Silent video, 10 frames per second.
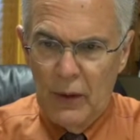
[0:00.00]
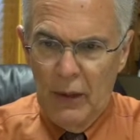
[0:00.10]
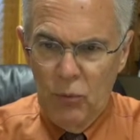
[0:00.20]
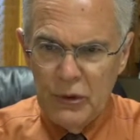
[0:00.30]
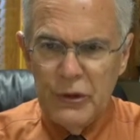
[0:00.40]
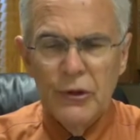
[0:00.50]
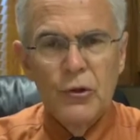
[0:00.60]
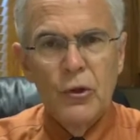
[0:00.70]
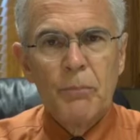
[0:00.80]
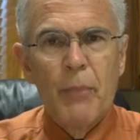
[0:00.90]
I want you to
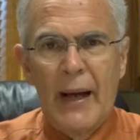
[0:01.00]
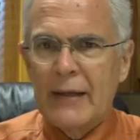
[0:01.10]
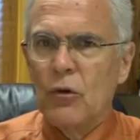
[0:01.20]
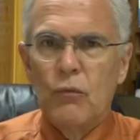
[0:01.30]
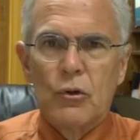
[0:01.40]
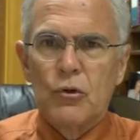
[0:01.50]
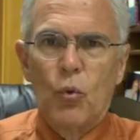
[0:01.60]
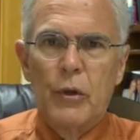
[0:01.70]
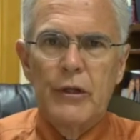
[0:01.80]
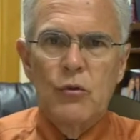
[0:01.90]
look back over
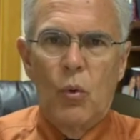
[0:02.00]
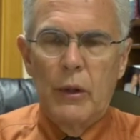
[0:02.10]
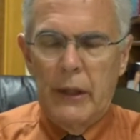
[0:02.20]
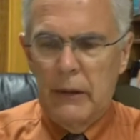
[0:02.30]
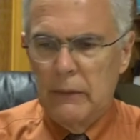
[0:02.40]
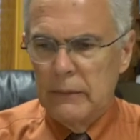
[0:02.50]
2020